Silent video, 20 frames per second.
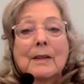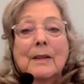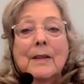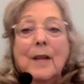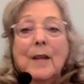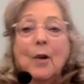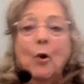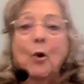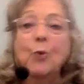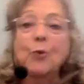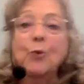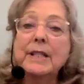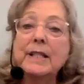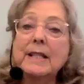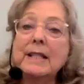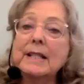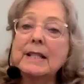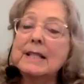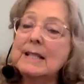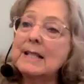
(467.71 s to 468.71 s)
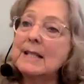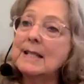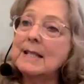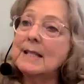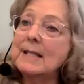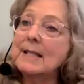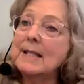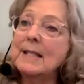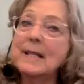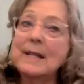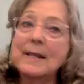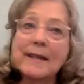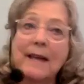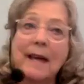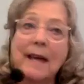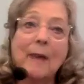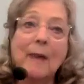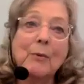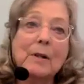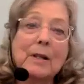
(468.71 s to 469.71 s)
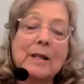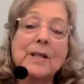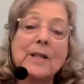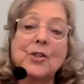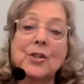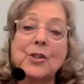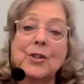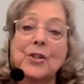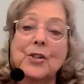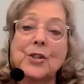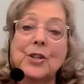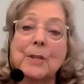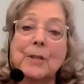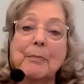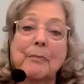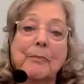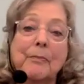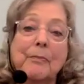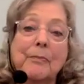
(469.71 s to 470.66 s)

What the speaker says: that only existed in that relationship.